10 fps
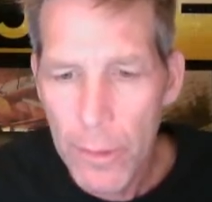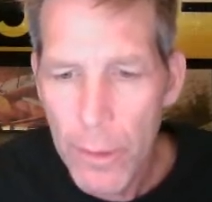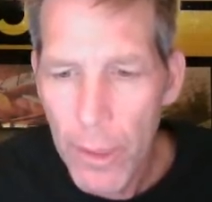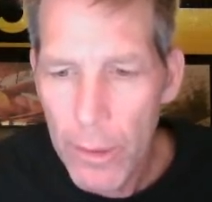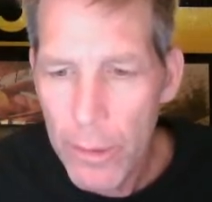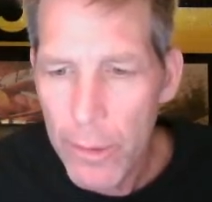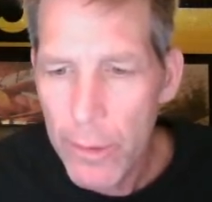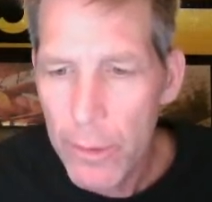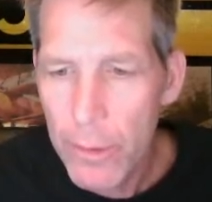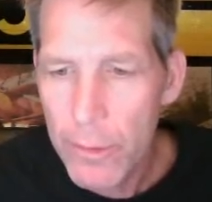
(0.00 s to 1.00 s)
Add a link.
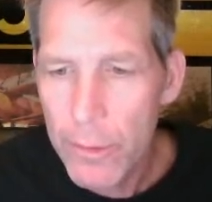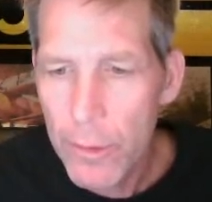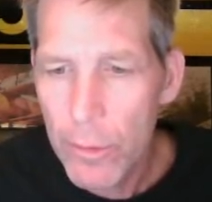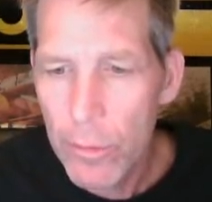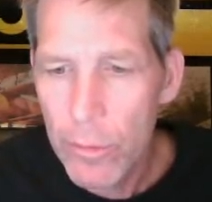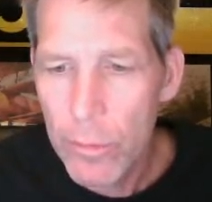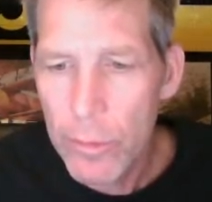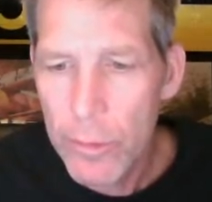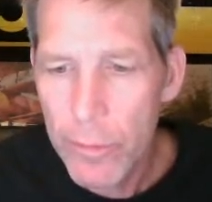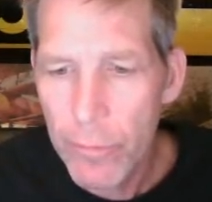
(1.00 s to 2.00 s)
Let's go. Let's
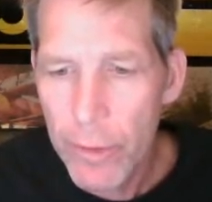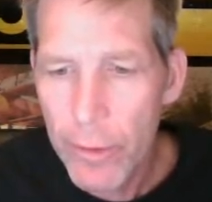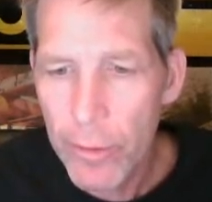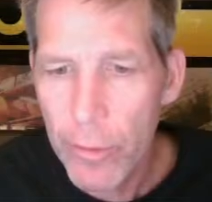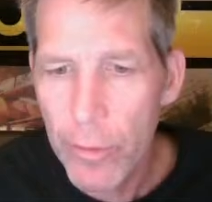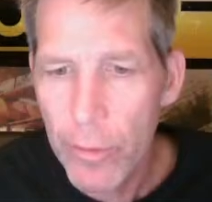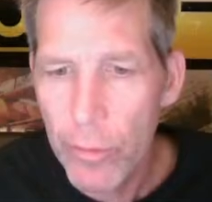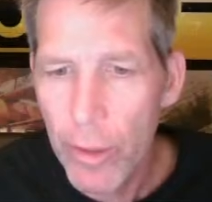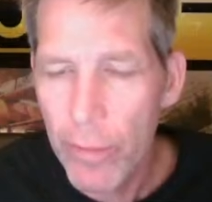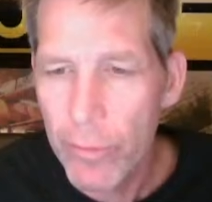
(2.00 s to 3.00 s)
see if I can. Do
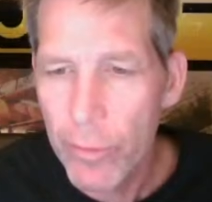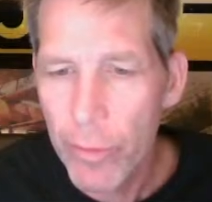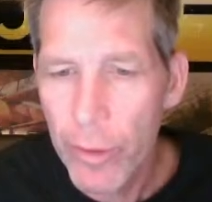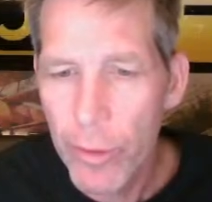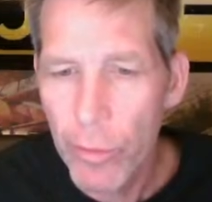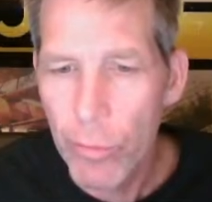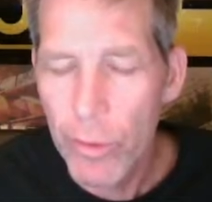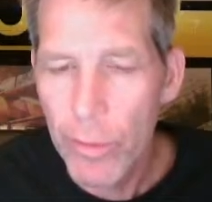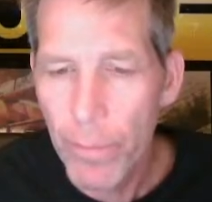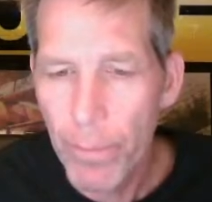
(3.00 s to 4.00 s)
I have to create a new one?